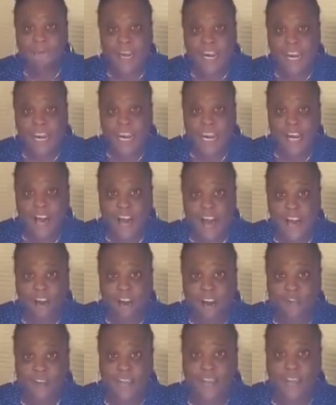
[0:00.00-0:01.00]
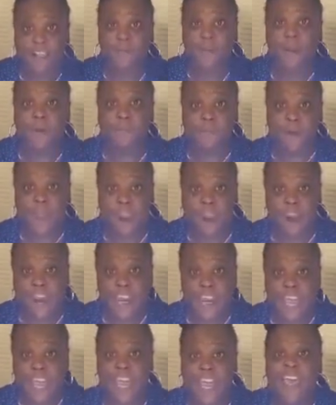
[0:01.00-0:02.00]
been eating collard greens, but
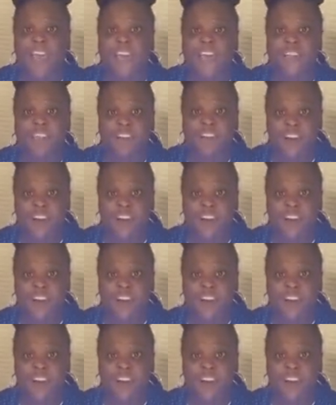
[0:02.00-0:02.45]
apparently the